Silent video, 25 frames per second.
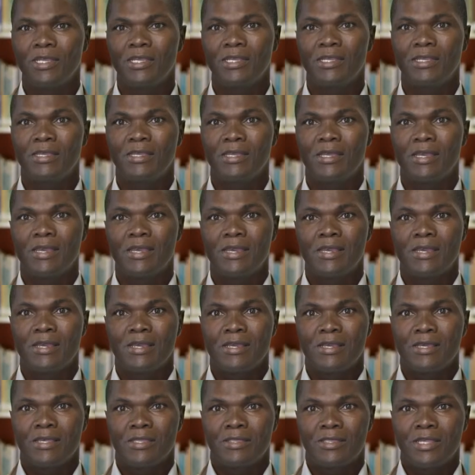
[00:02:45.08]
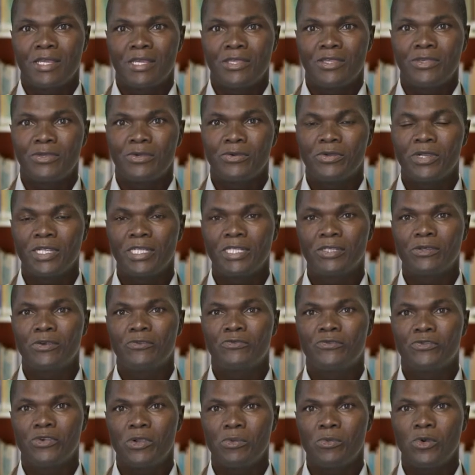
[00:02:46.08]
me the
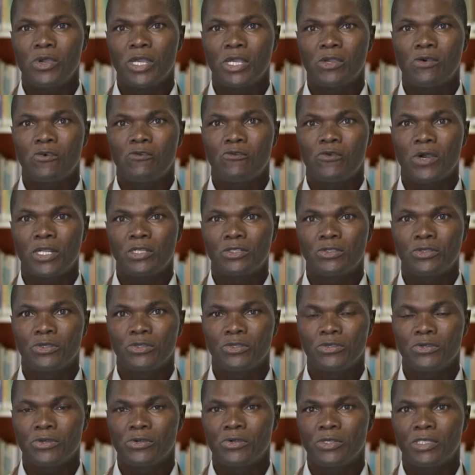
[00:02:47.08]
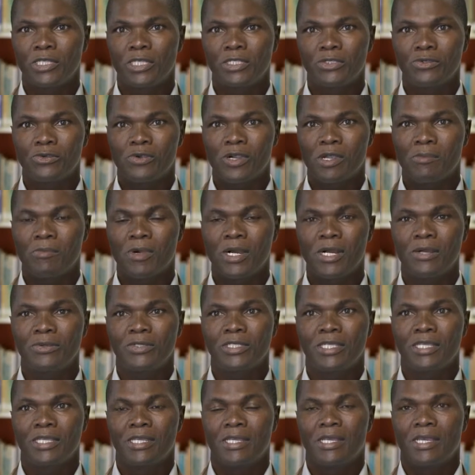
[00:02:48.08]
theoretical framework of what sociology is all
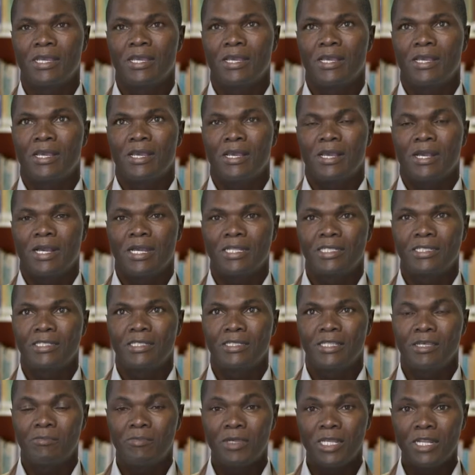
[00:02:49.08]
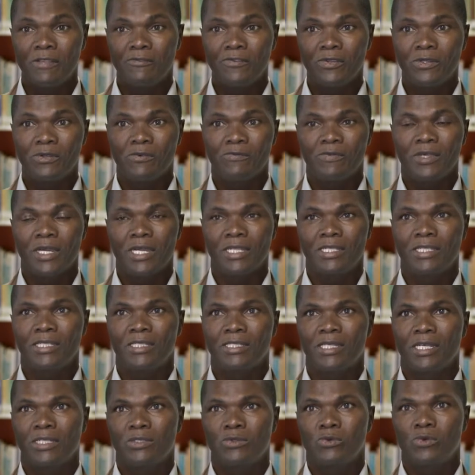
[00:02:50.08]
about. And the benefit of that
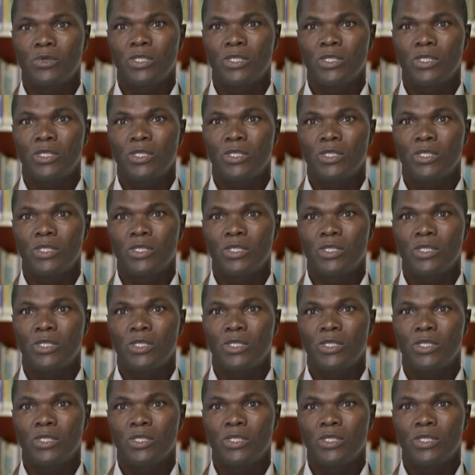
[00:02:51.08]
is that